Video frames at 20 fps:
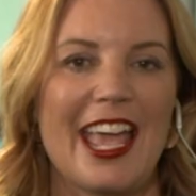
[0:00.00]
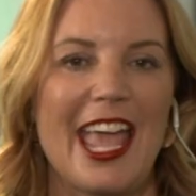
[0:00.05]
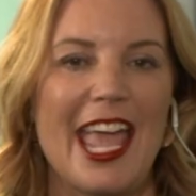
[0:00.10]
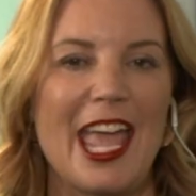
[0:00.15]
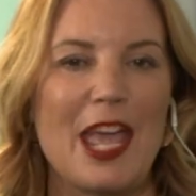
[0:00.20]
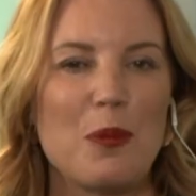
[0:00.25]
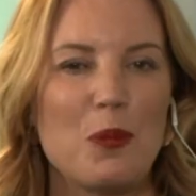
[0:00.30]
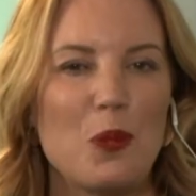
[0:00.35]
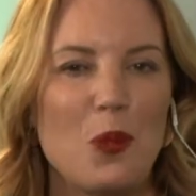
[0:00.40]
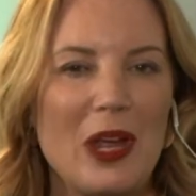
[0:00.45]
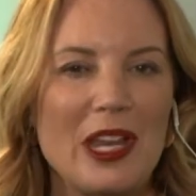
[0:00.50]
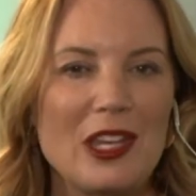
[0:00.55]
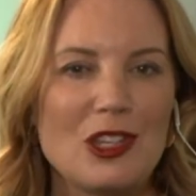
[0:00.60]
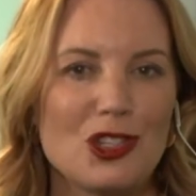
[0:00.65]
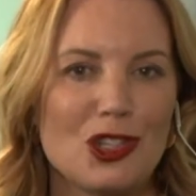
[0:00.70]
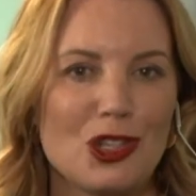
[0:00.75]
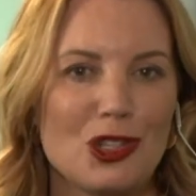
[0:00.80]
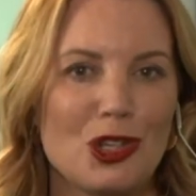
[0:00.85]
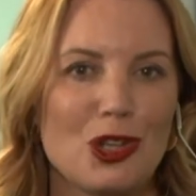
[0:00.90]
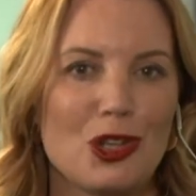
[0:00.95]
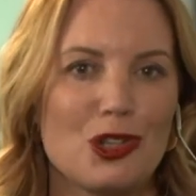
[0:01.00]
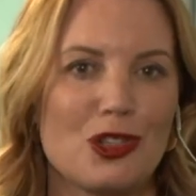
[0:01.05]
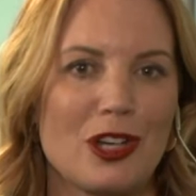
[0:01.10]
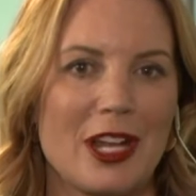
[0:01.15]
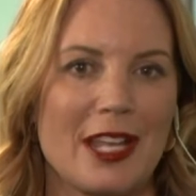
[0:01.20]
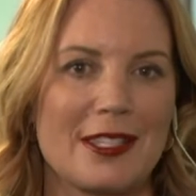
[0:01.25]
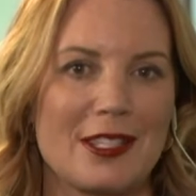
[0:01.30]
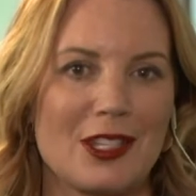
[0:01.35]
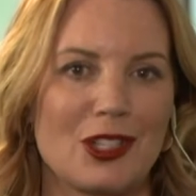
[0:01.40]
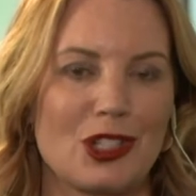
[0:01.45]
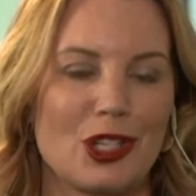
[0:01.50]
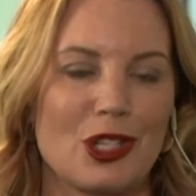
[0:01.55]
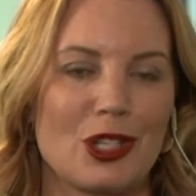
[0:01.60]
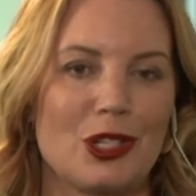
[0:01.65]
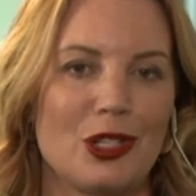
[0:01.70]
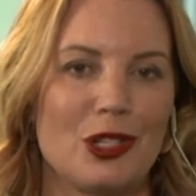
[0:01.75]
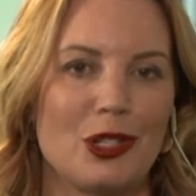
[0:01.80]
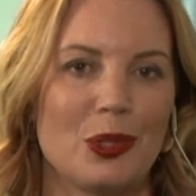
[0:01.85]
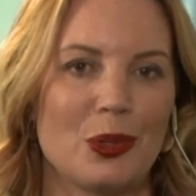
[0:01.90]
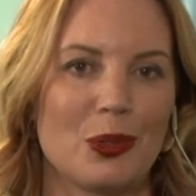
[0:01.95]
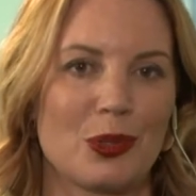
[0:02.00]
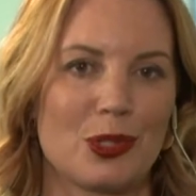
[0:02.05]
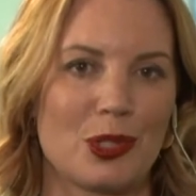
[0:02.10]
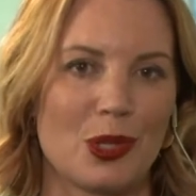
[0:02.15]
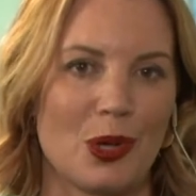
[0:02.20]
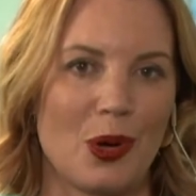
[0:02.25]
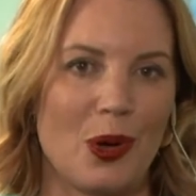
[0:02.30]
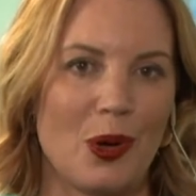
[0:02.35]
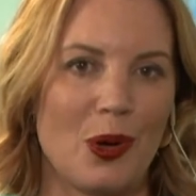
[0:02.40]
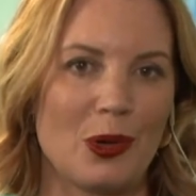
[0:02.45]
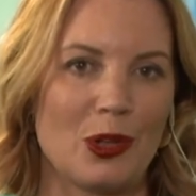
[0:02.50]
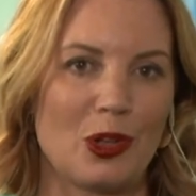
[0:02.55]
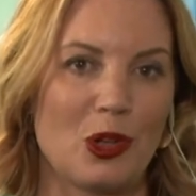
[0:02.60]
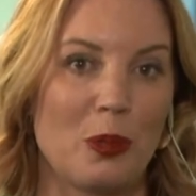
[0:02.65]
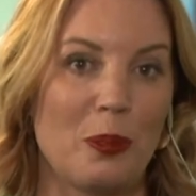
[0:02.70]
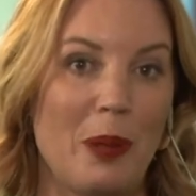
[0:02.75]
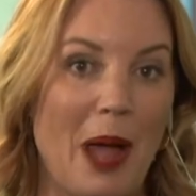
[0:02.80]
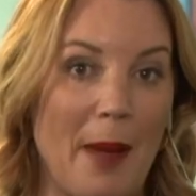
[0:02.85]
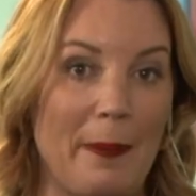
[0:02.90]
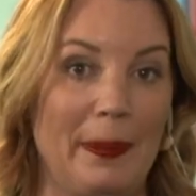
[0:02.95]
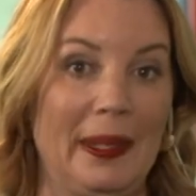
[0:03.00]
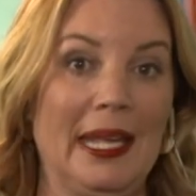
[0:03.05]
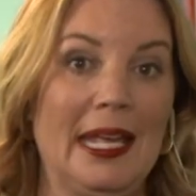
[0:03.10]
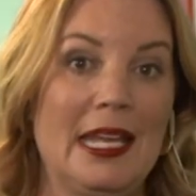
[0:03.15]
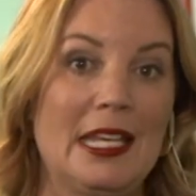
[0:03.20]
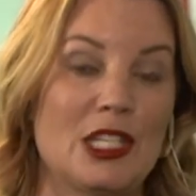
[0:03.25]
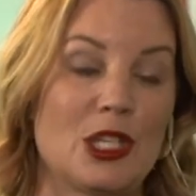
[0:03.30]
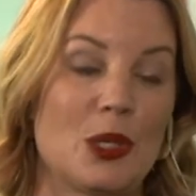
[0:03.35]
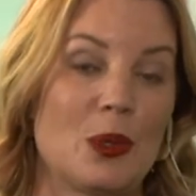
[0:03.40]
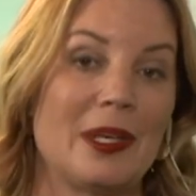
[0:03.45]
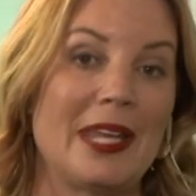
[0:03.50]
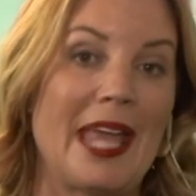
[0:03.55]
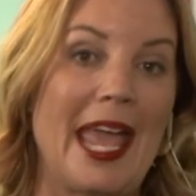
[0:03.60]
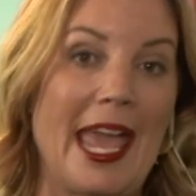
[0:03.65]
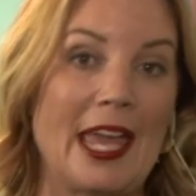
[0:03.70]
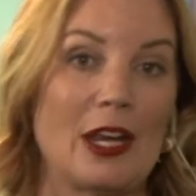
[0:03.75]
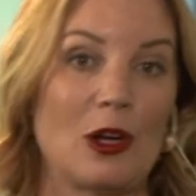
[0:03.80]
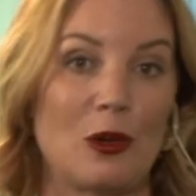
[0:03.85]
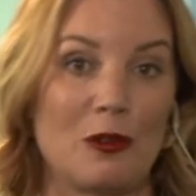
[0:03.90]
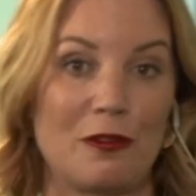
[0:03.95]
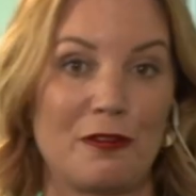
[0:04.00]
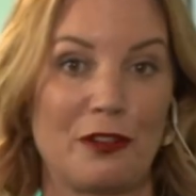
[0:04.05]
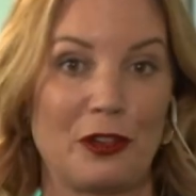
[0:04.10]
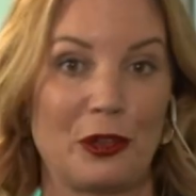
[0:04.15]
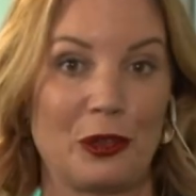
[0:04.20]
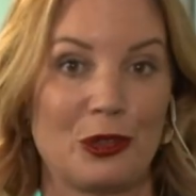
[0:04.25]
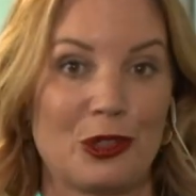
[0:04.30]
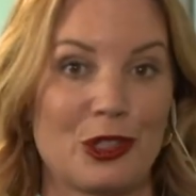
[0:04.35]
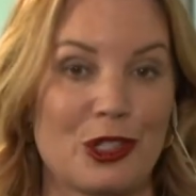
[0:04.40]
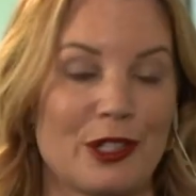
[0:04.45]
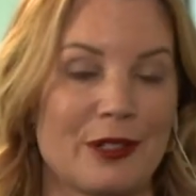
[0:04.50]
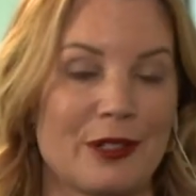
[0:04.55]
And when should you transition your dog, your puppy, to an adult food?